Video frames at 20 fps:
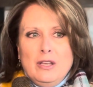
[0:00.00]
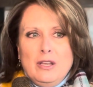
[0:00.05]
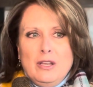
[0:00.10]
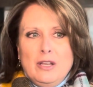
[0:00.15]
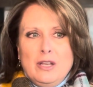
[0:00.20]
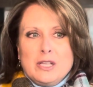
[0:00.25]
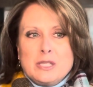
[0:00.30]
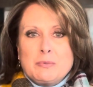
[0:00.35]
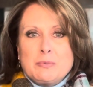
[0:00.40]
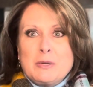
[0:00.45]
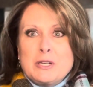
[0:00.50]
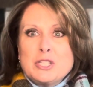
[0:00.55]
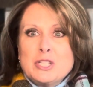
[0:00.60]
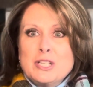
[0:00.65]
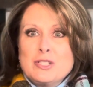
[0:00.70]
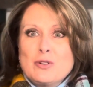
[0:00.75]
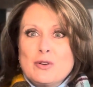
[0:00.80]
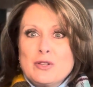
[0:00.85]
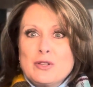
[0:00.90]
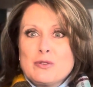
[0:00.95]
especially
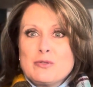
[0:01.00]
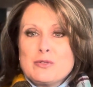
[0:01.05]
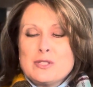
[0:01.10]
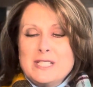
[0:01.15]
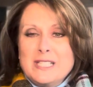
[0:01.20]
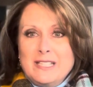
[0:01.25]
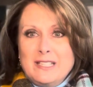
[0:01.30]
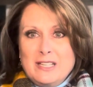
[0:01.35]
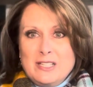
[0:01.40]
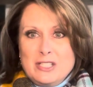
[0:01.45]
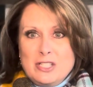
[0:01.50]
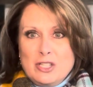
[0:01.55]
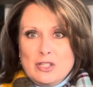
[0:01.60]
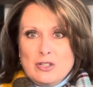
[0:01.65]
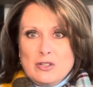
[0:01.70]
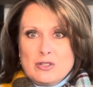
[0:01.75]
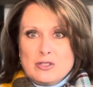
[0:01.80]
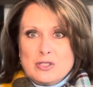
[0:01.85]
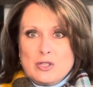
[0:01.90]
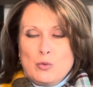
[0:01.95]
during those teenage
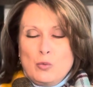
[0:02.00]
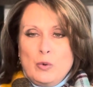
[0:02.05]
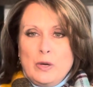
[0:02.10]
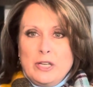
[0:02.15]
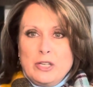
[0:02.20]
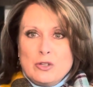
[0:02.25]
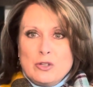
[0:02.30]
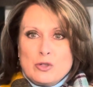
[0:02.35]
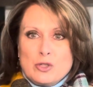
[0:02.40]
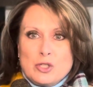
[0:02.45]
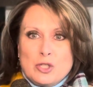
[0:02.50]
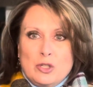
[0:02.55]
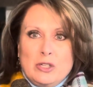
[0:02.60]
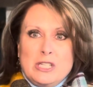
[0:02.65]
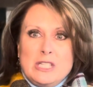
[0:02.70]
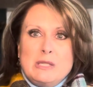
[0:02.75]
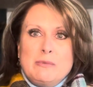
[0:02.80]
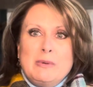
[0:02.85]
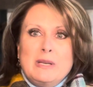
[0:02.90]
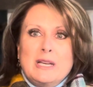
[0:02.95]
years when you're
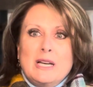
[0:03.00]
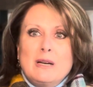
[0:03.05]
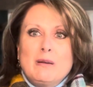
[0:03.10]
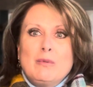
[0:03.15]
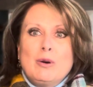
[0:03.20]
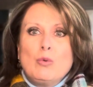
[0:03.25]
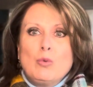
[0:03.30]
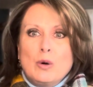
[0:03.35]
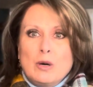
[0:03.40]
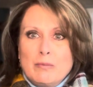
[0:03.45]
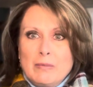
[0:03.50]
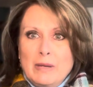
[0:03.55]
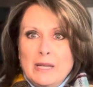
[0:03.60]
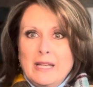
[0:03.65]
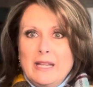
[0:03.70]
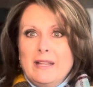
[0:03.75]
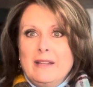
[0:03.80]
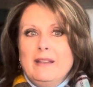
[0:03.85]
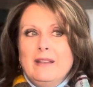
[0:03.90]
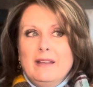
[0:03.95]
starting to become a
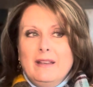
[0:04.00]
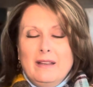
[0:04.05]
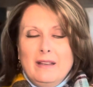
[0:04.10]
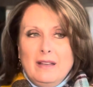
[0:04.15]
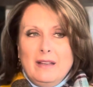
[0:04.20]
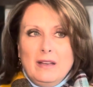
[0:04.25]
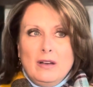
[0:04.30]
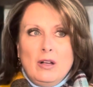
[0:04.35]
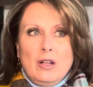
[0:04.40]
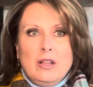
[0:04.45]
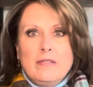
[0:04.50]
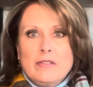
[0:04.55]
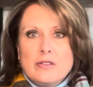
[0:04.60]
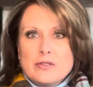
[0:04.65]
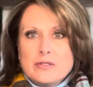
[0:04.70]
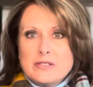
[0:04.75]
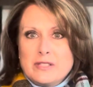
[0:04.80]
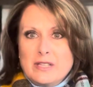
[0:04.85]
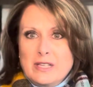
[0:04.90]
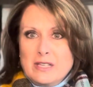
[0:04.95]
woman. All of
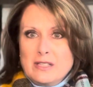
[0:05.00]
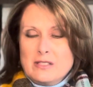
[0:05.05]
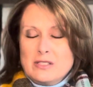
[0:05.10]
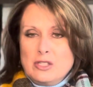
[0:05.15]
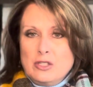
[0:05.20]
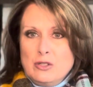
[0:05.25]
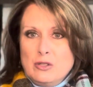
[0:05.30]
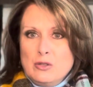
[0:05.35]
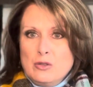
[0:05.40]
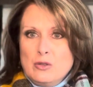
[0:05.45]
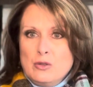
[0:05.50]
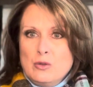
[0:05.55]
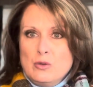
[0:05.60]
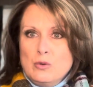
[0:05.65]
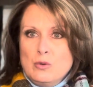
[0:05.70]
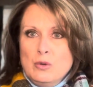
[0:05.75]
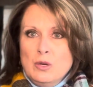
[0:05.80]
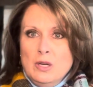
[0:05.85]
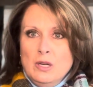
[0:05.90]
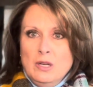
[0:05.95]
those things, you